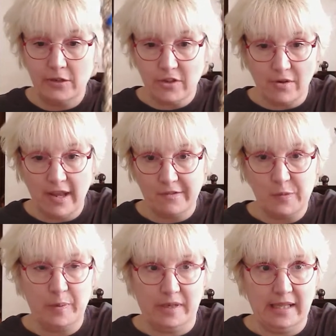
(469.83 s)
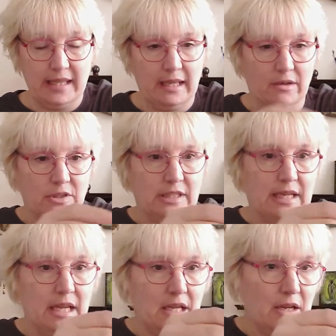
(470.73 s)
You don't have to put anything else
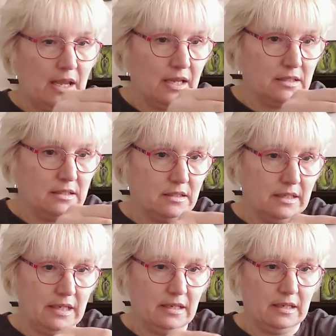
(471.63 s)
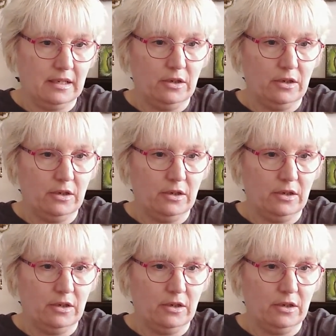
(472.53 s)
in it. It has done it.